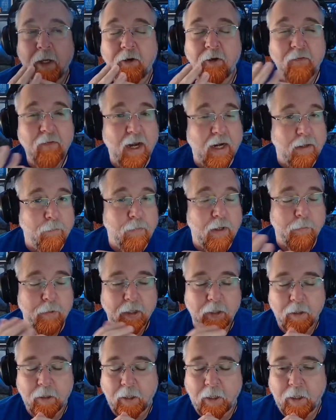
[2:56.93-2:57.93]
just had a
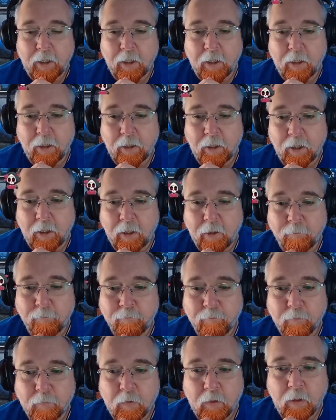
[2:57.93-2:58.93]
mimic and uh,
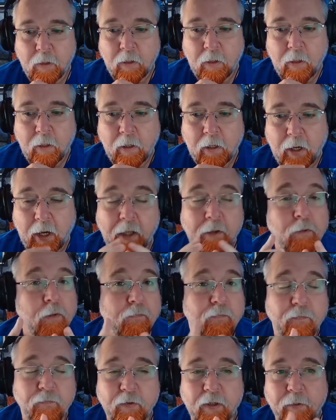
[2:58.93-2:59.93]
I
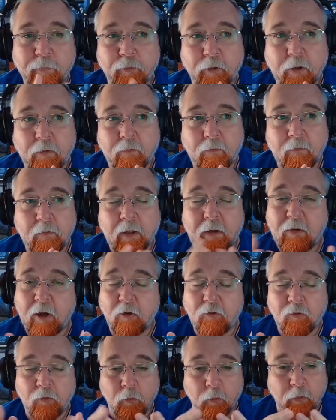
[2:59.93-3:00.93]
looked for fingerprints, did
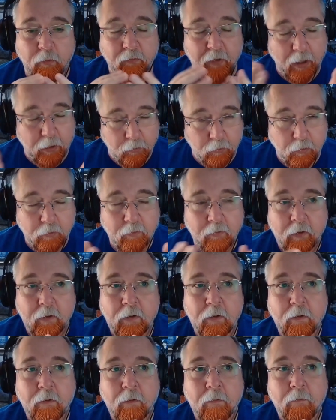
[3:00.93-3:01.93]
touch doors. I looked.
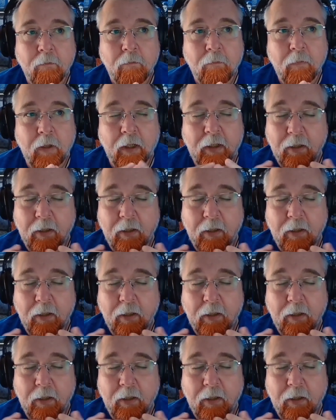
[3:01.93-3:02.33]
I